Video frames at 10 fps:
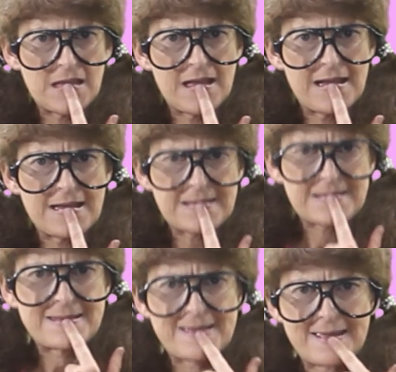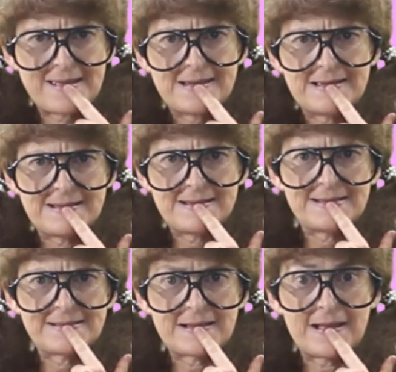I
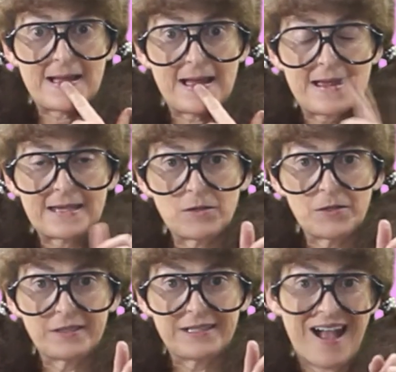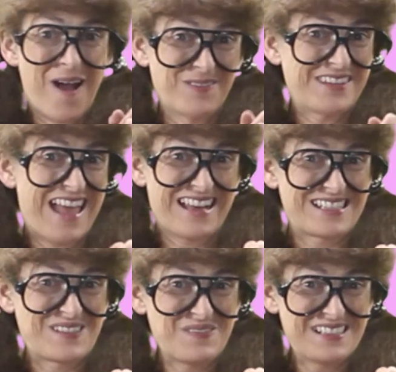guess I could count the
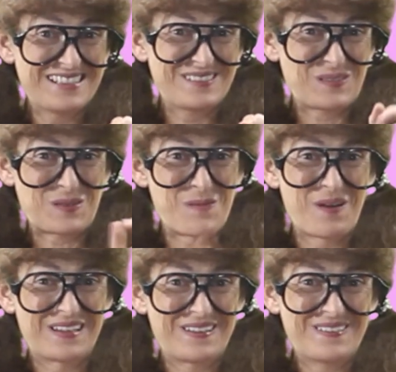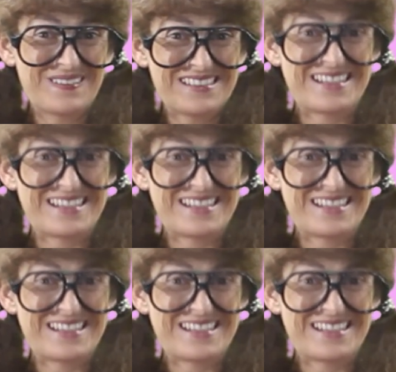atoms or the molecules